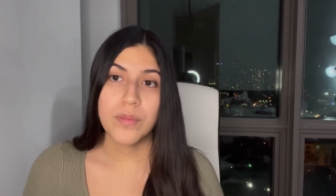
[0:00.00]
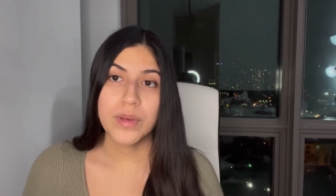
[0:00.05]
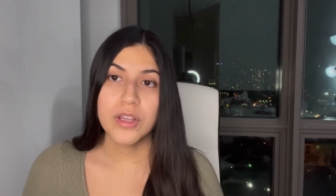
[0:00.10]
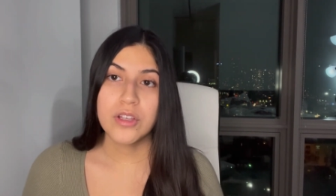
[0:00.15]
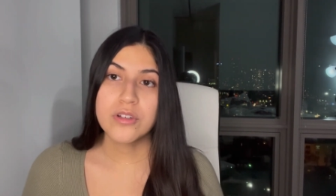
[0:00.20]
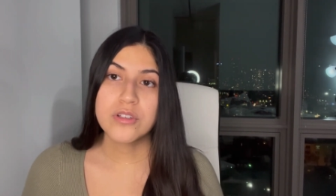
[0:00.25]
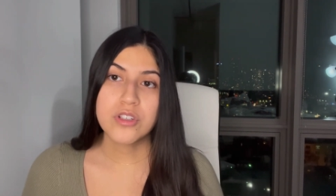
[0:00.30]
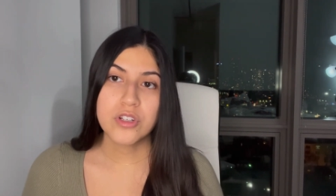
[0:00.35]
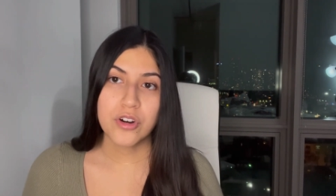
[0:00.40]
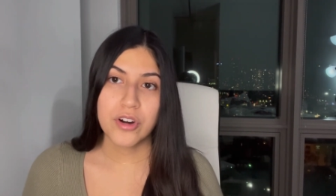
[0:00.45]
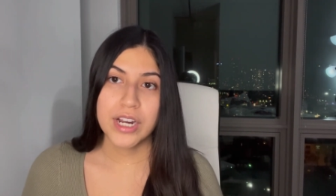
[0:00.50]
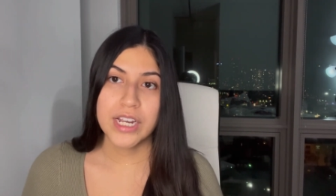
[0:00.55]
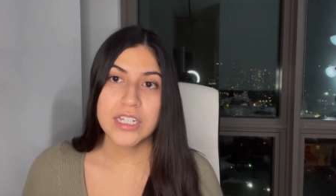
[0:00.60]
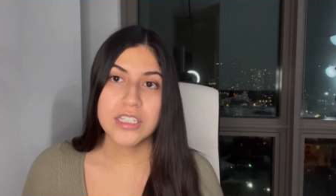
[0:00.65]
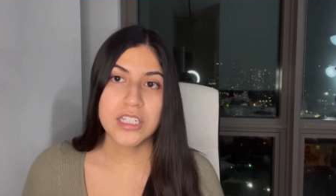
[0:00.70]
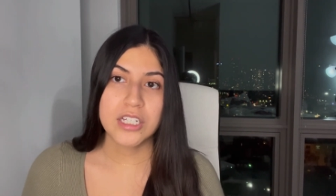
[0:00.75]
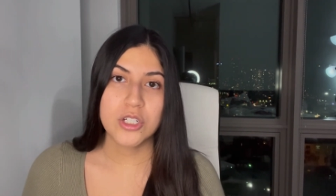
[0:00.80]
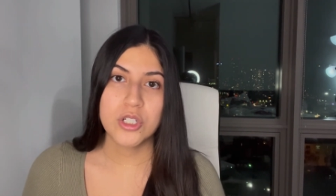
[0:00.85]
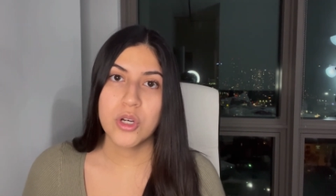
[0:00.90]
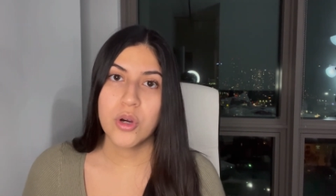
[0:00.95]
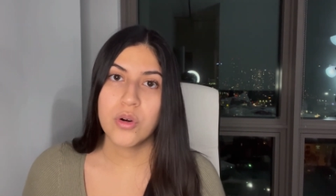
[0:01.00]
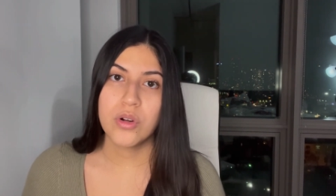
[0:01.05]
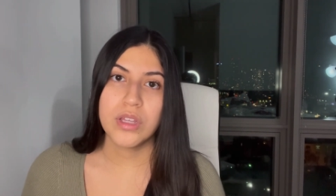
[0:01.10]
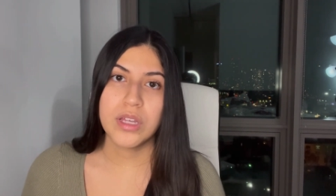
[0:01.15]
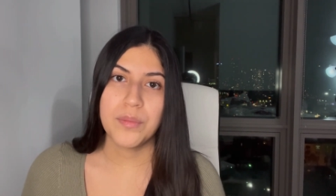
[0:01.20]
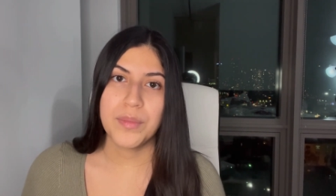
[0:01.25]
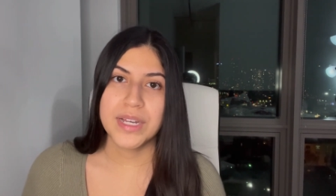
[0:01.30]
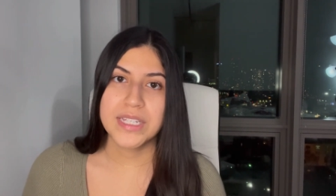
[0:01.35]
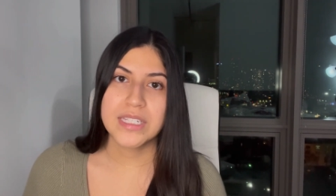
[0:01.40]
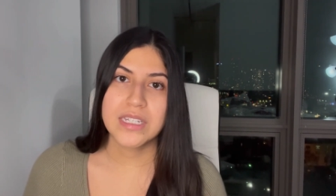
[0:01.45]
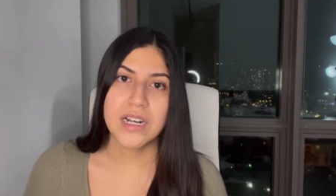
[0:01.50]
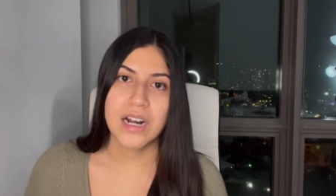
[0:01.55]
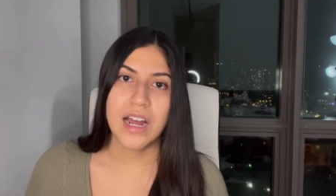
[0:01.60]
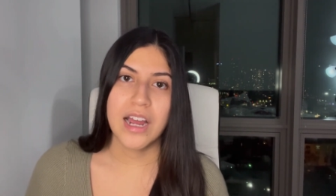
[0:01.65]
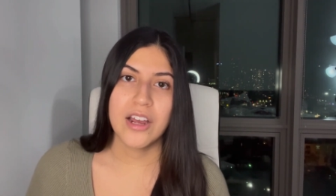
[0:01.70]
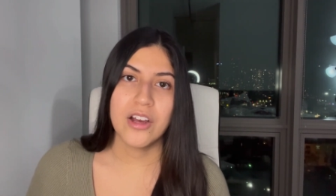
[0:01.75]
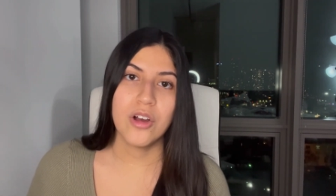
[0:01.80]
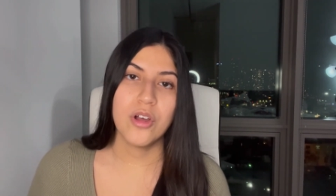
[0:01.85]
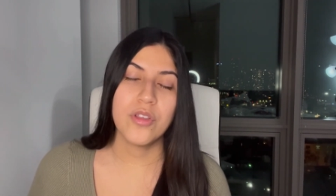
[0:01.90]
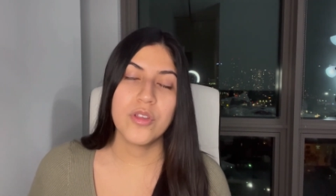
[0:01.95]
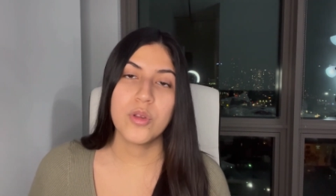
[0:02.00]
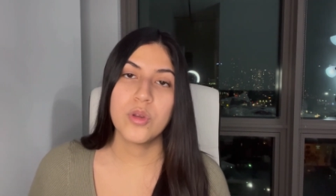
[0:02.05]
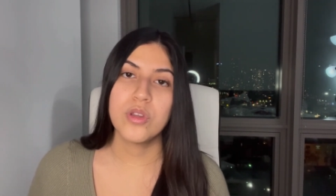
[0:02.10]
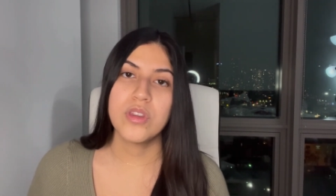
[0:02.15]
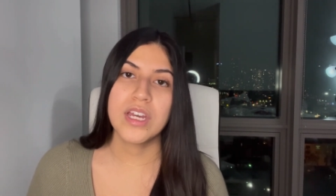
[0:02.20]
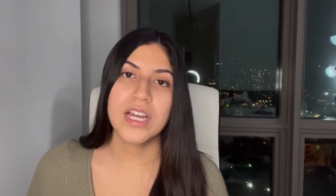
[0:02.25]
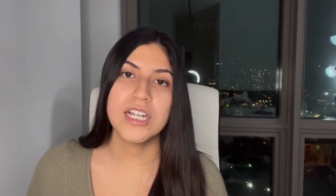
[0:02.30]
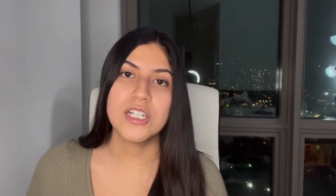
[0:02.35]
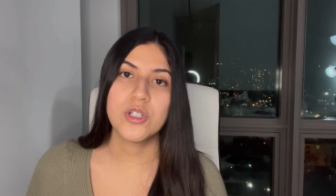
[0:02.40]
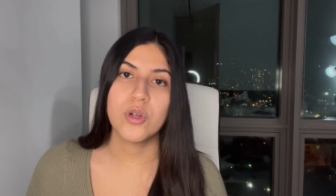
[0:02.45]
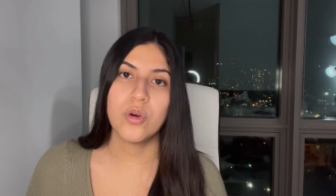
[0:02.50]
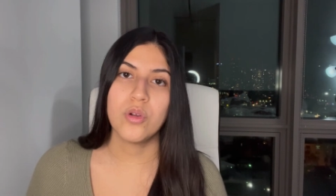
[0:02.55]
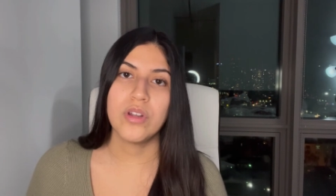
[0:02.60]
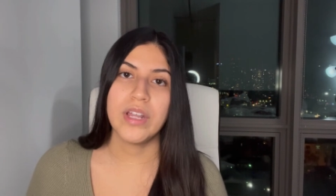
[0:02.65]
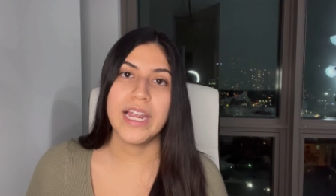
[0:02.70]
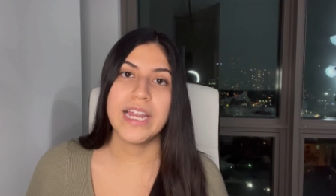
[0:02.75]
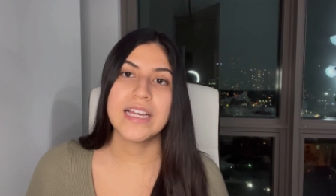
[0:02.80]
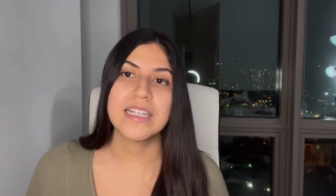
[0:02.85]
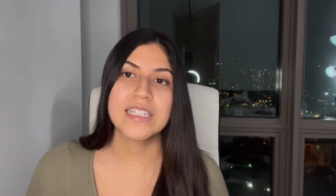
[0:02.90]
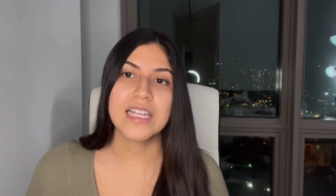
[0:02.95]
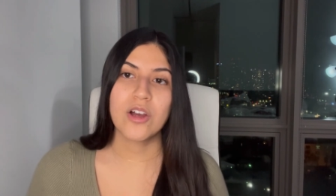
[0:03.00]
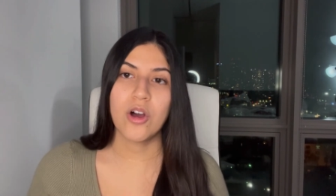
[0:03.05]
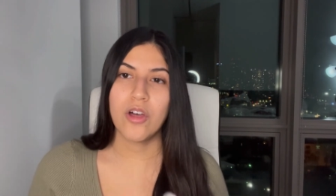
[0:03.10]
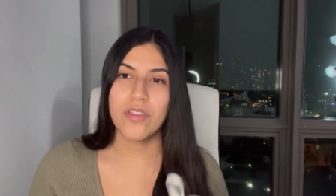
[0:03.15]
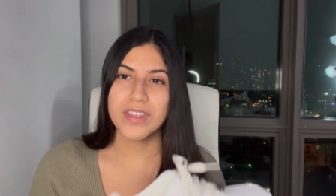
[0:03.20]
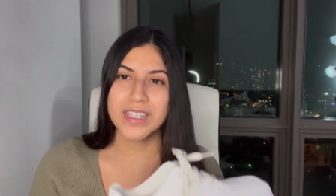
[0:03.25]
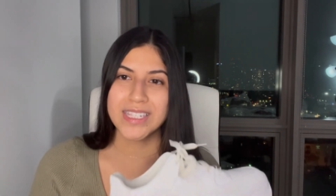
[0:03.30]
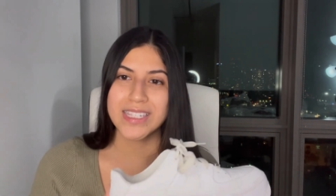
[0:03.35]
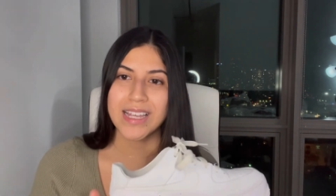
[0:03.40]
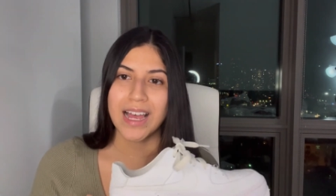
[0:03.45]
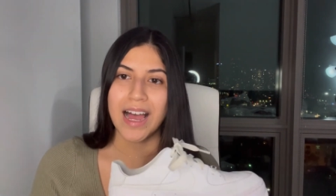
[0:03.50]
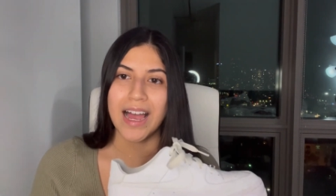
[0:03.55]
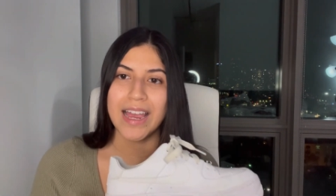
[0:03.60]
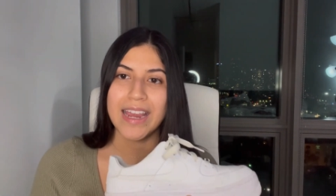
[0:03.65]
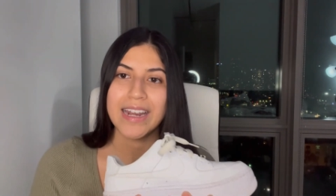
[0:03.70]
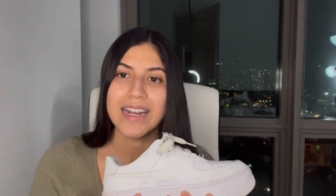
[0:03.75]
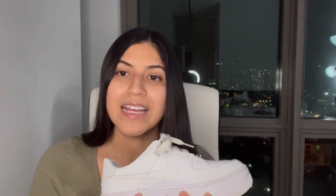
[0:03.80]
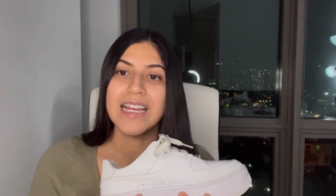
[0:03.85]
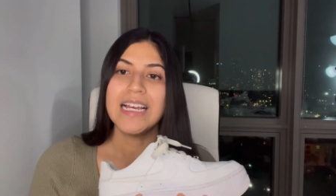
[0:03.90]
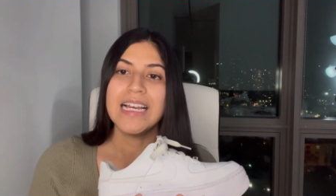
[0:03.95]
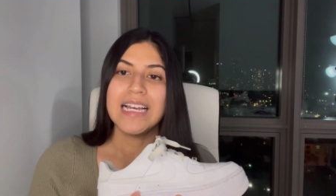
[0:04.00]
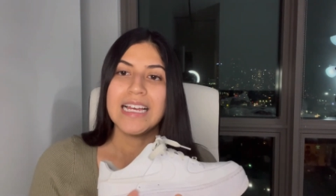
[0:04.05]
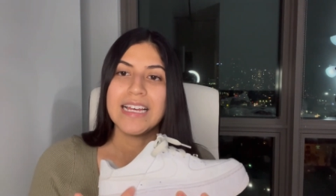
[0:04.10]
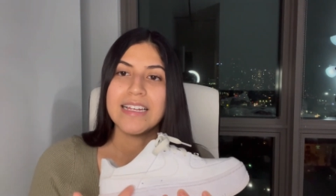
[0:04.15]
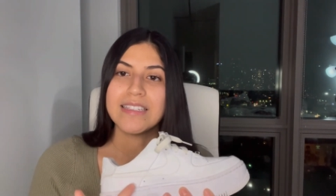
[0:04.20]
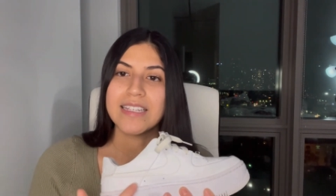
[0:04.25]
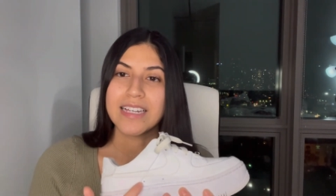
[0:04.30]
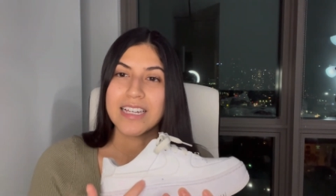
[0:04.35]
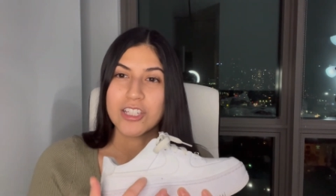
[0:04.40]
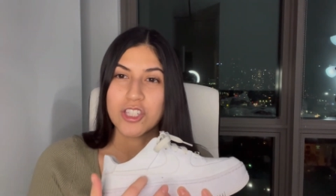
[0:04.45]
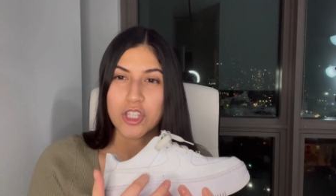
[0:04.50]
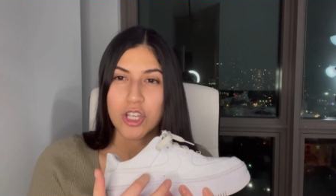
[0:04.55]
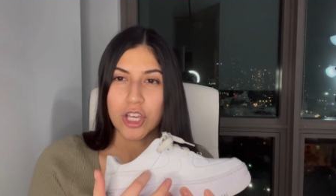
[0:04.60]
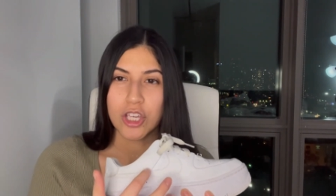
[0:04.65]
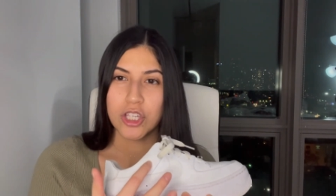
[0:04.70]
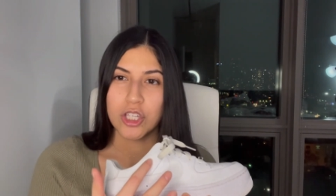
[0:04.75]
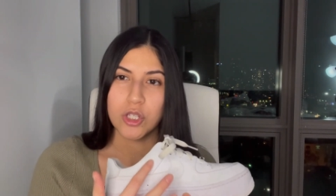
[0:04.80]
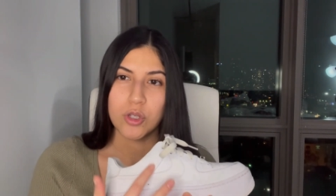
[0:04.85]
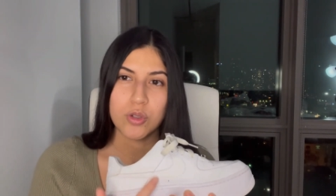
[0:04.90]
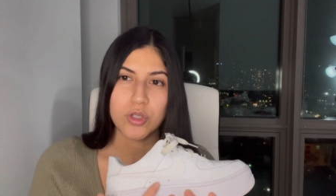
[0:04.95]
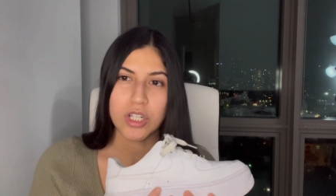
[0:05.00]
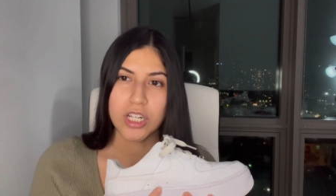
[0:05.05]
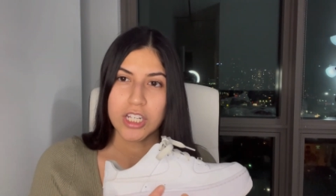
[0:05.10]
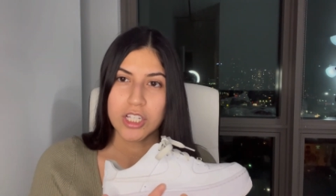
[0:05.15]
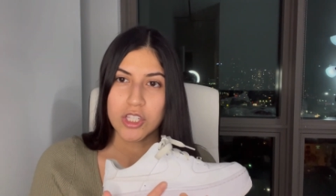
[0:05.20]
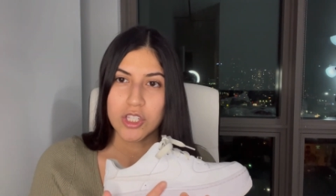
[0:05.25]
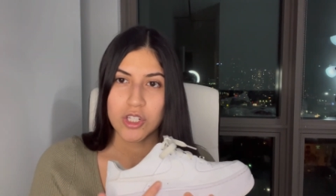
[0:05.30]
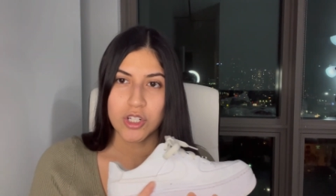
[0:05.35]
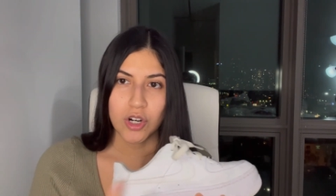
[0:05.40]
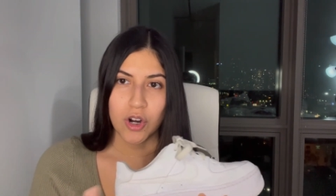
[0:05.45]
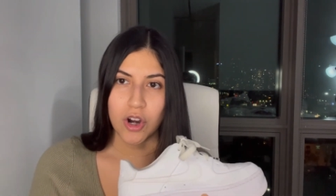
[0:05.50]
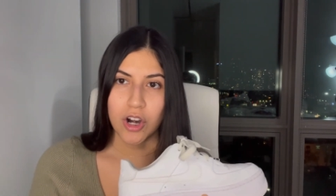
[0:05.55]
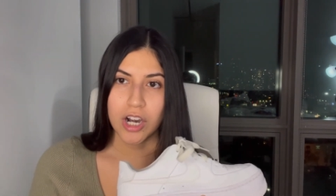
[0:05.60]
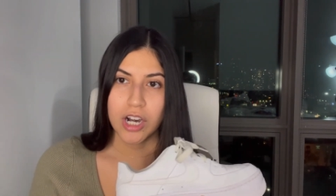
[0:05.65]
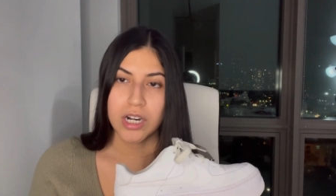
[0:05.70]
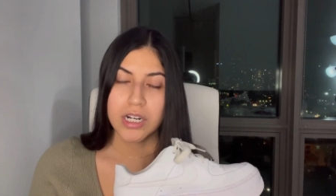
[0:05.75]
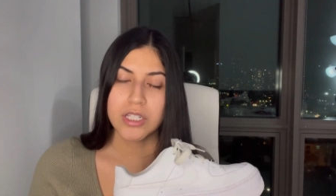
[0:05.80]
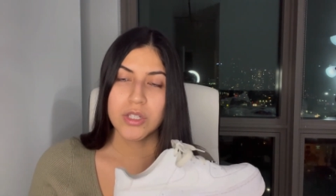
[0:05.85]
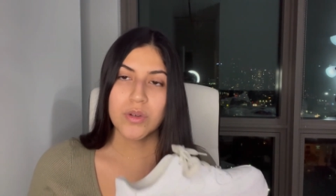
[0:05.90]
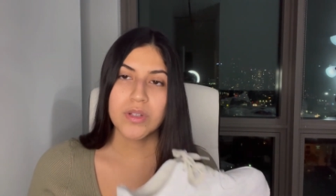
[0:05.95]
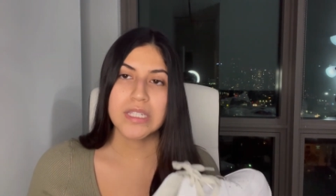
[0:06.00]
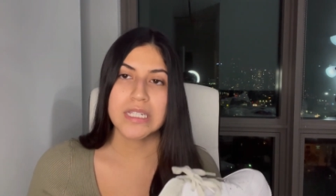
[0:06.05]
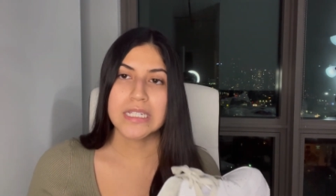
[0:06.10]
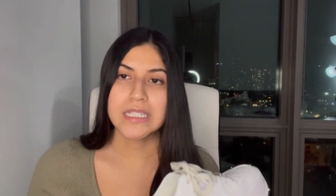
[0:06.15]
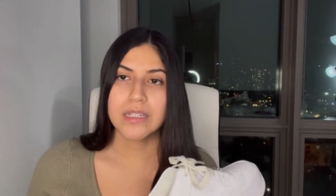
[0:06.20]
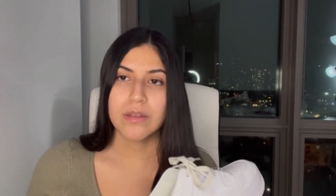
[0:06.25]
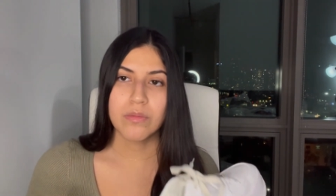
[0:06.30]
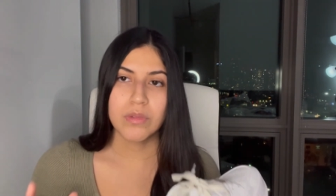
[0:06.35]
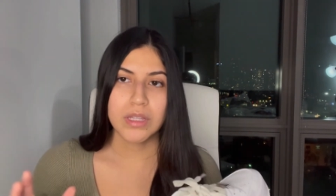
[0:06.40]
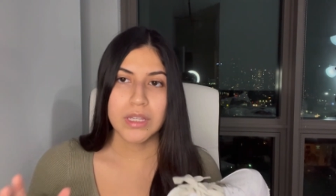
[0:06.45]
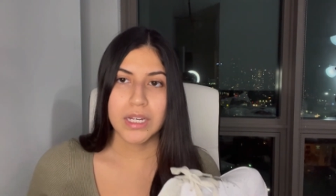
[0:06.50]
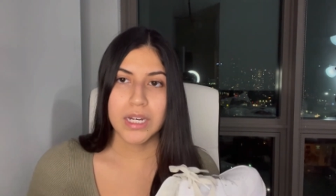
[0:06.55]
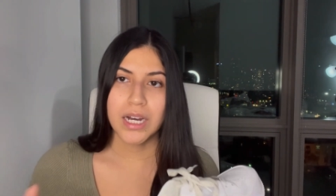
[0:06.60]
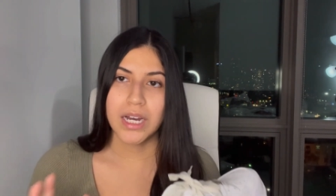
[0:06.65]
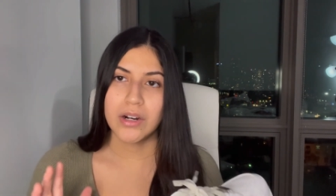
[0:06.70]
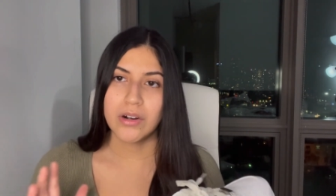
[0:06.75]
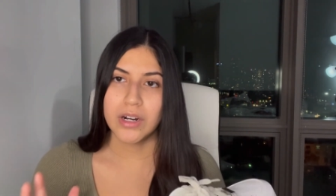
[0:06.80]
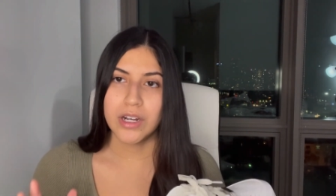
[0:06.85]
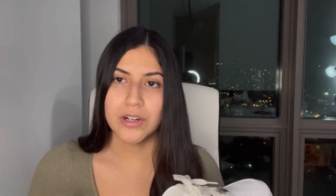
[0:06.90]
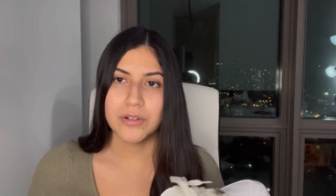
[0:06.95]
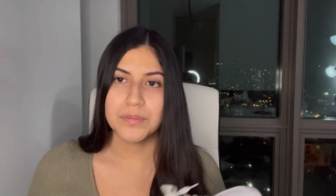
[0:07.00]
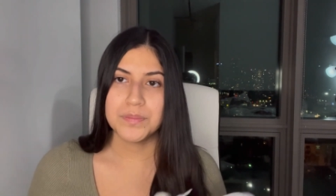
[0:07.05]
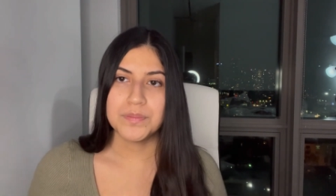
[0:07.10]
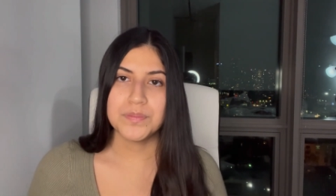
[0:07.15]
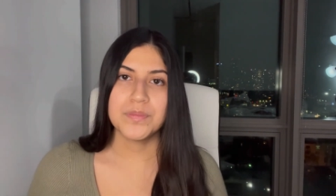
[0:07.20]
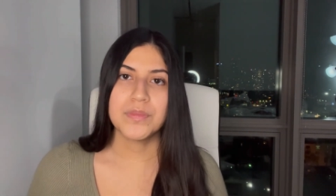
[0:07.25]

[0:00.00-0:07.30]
It looks great. It's like totally my style. The only thing I don't like is like on the side, it's like a huge like star. So it's like something that I don't know.